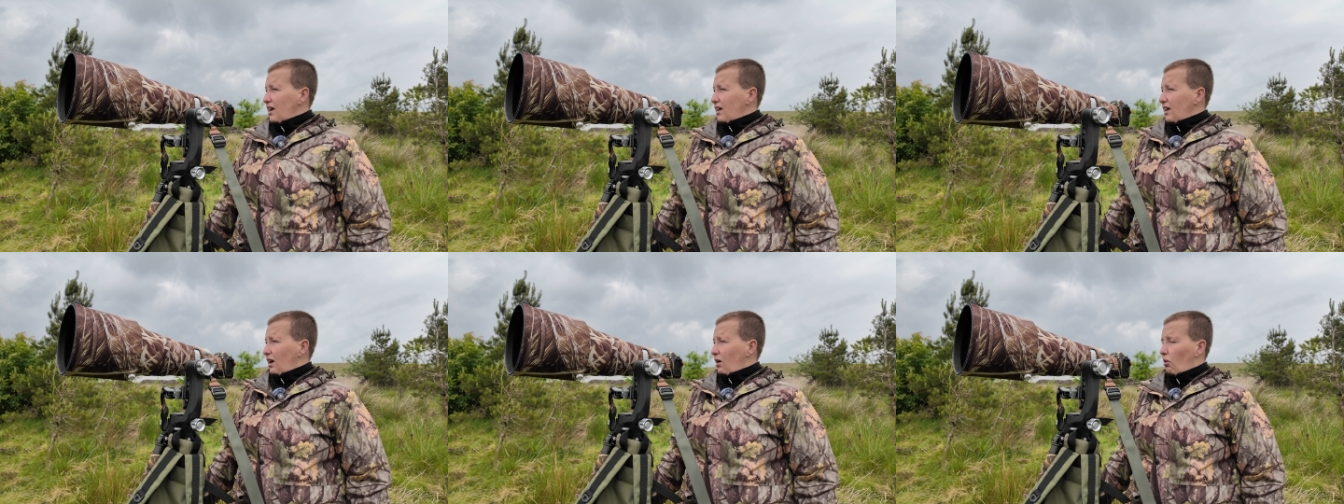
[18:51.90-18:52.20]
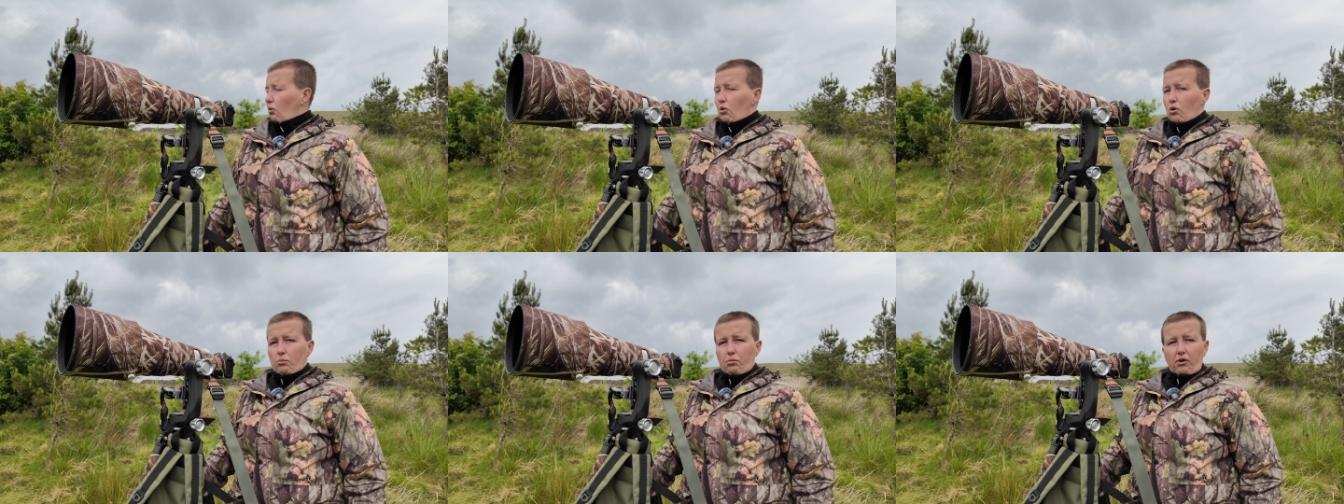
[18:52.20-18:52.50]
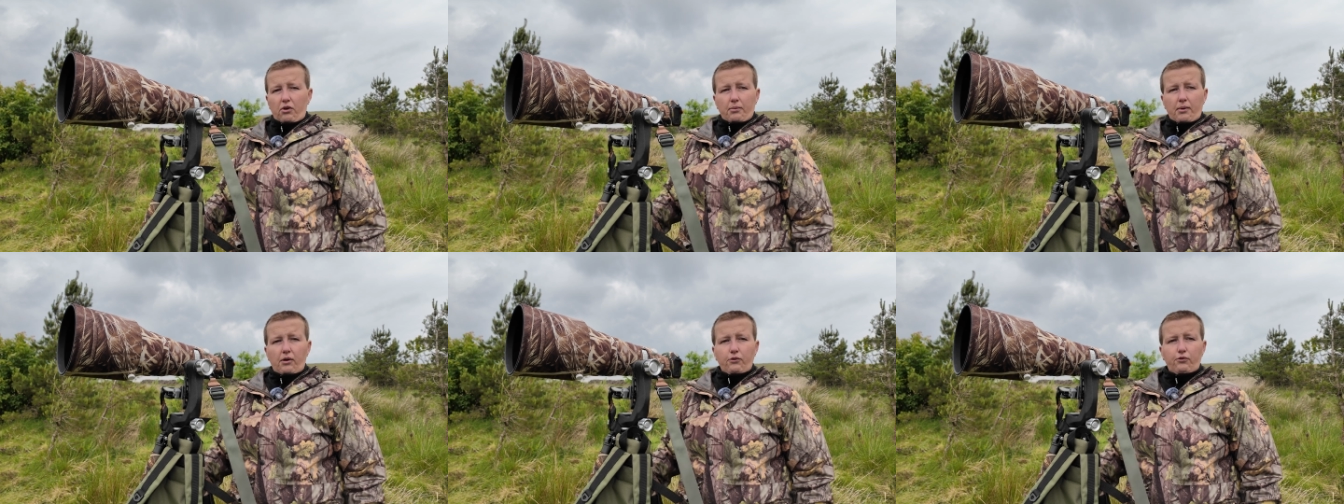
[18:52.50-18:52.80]
Now I wasn't
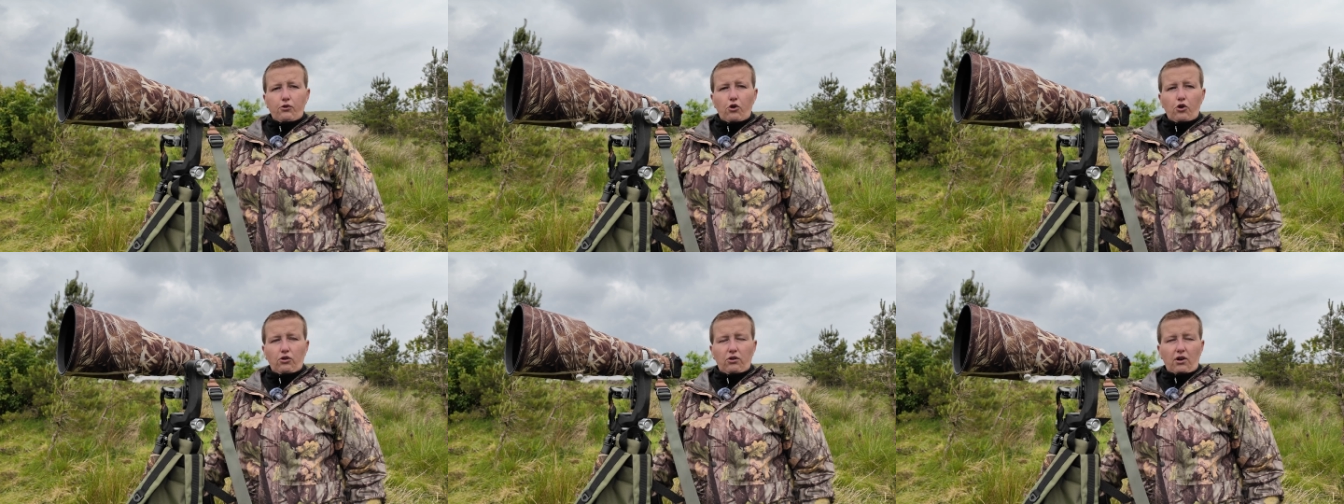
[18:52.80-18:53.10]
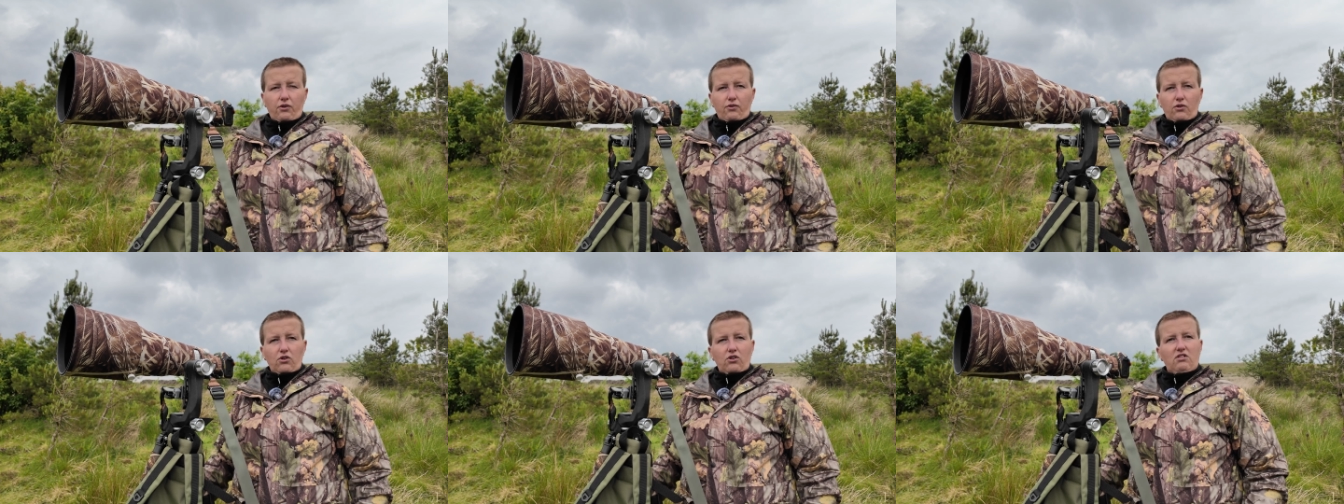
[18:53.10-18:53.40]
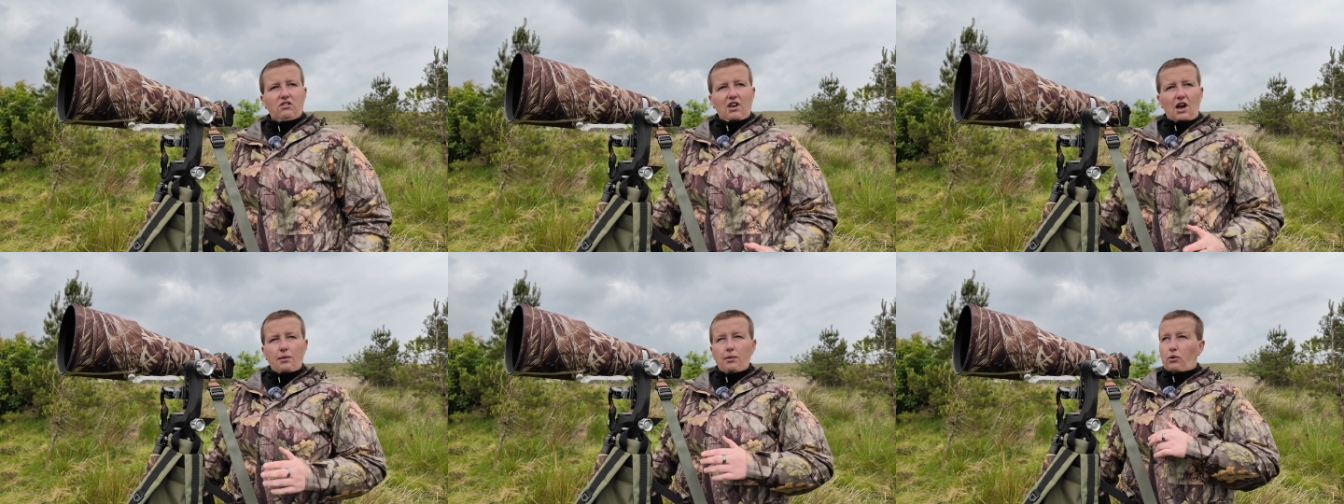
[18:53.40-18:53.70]
bothered about photographing at the
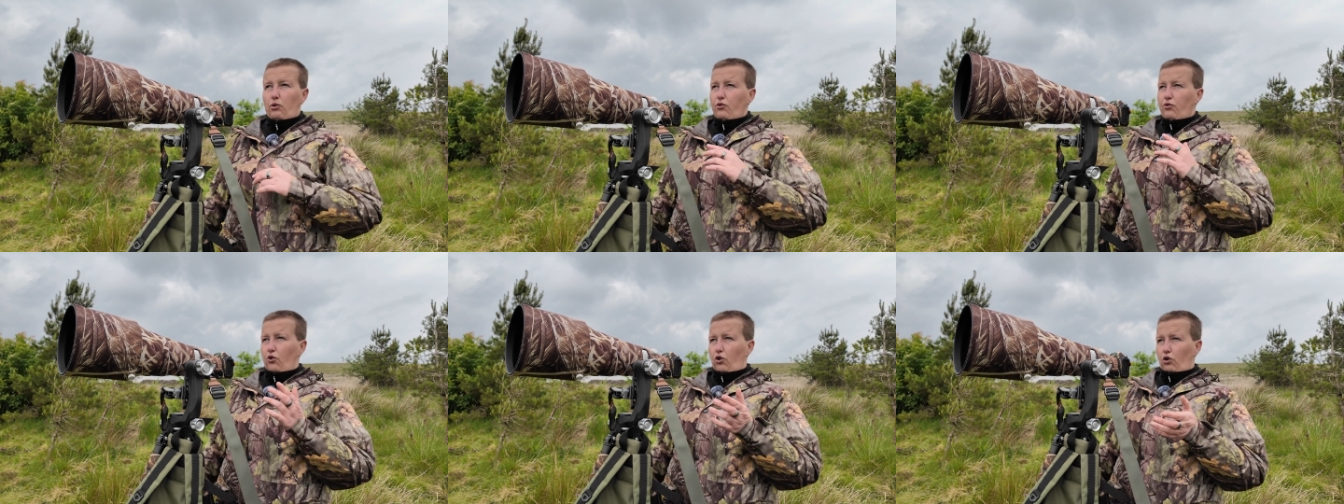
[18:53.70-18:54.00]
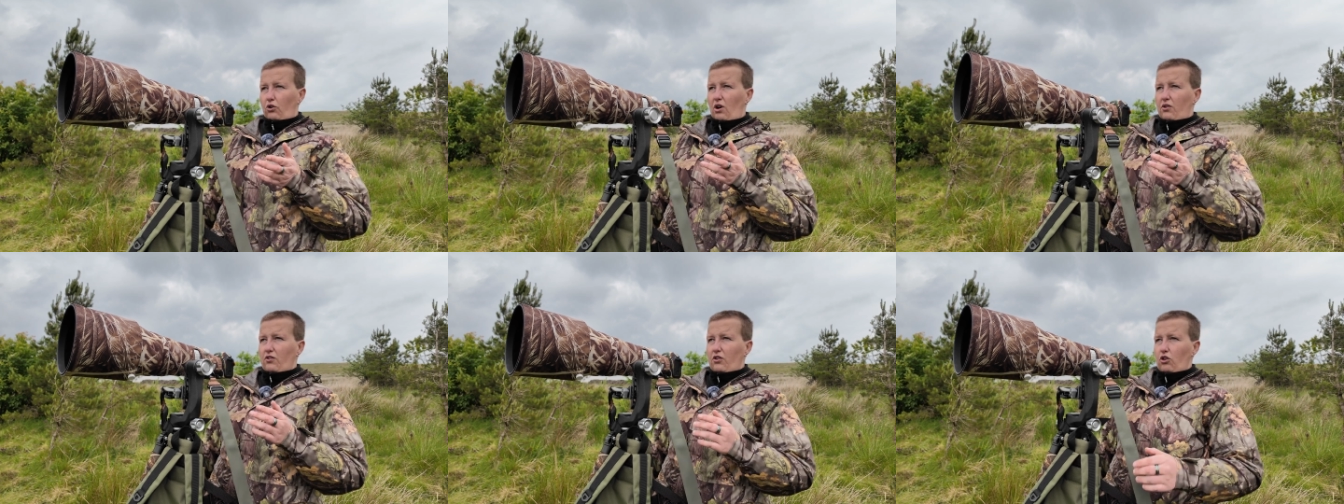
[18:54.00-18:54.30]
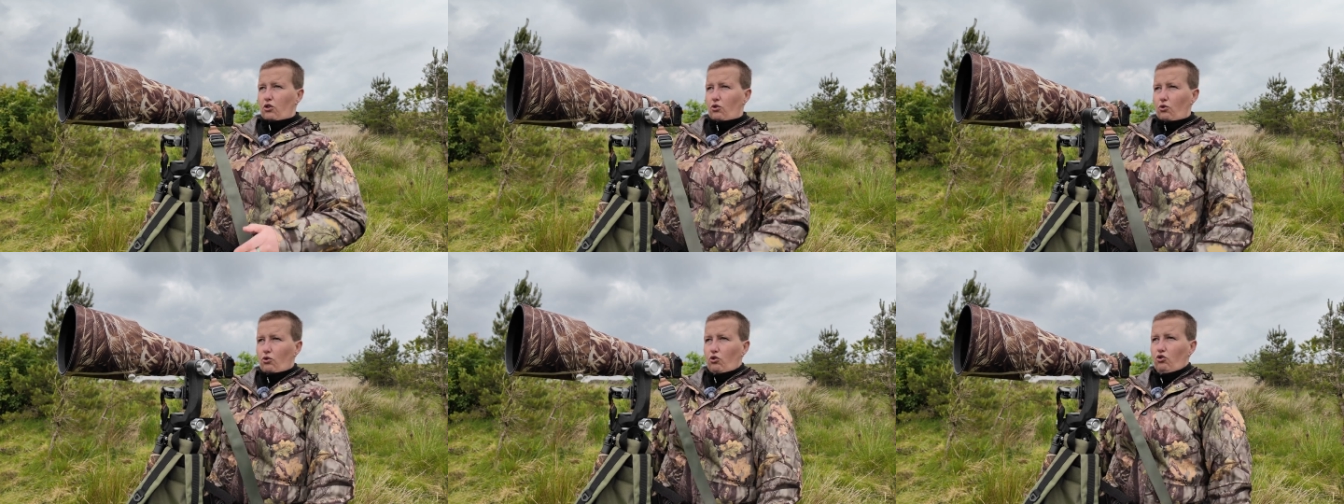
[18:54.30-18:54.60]
time, I was photographing a
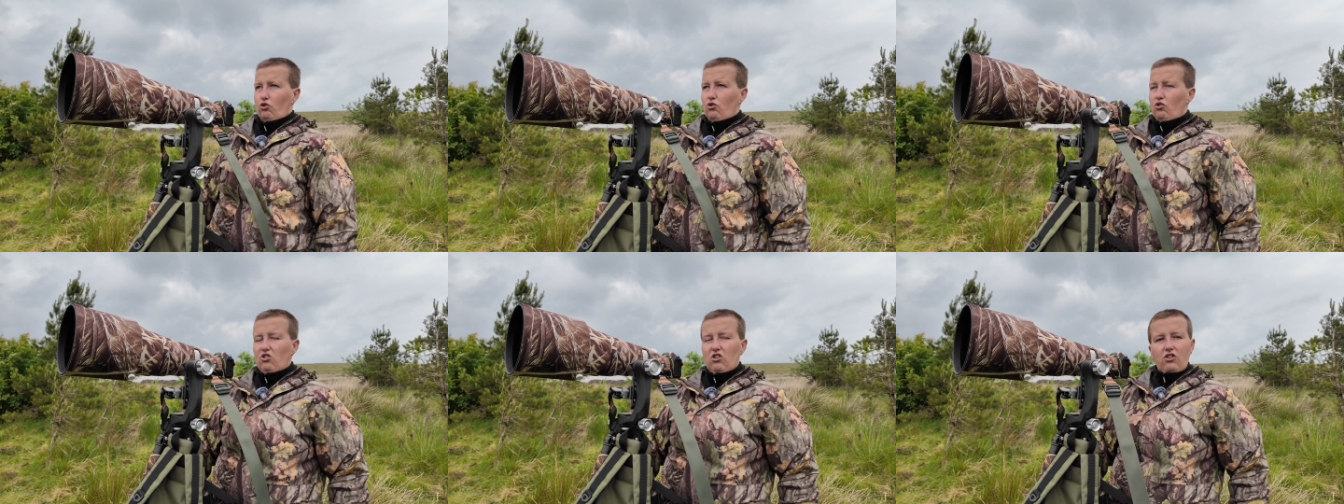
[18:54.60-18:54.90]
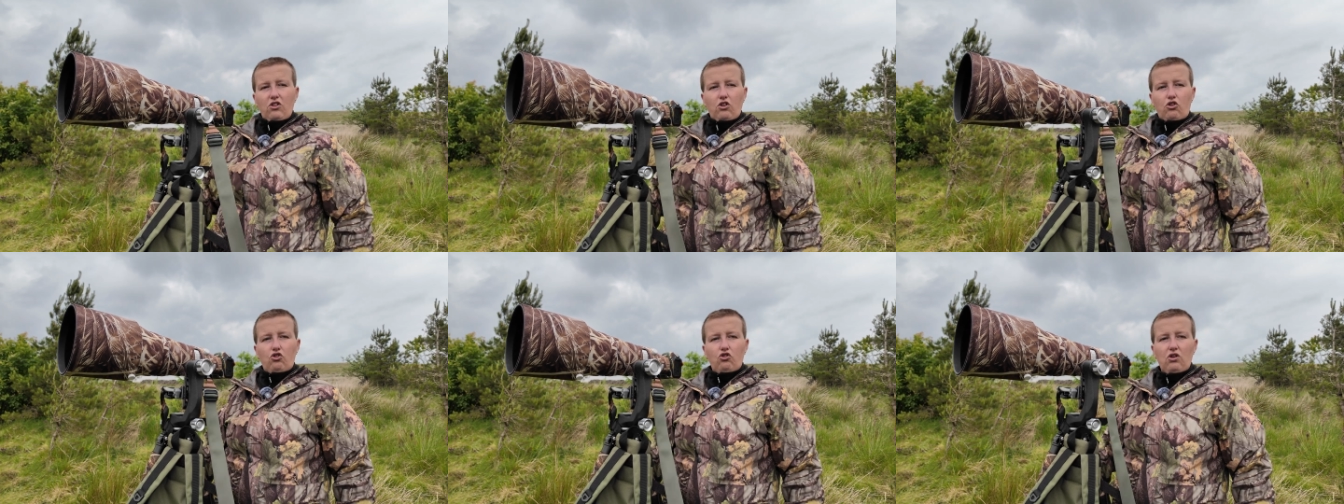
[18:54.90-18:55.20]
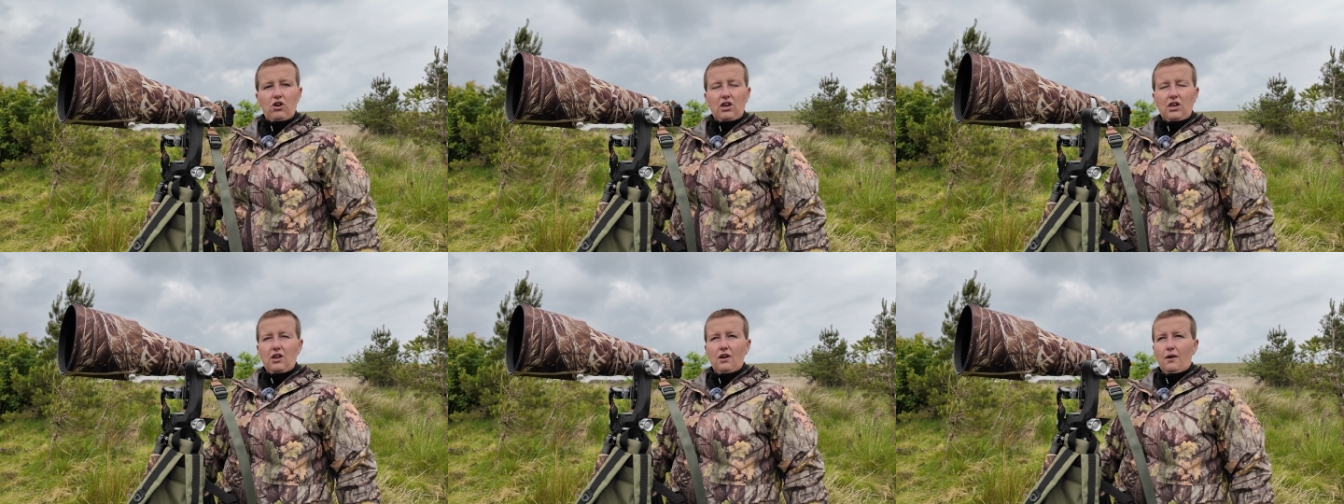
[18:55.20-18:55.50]
youngster that's in the
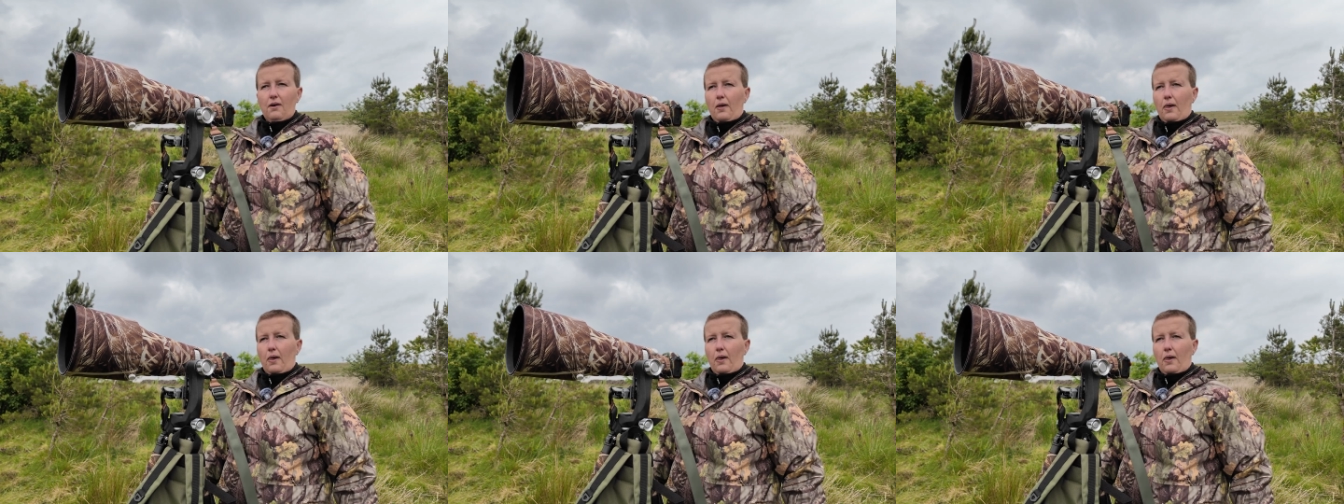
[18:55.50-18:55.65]
tree.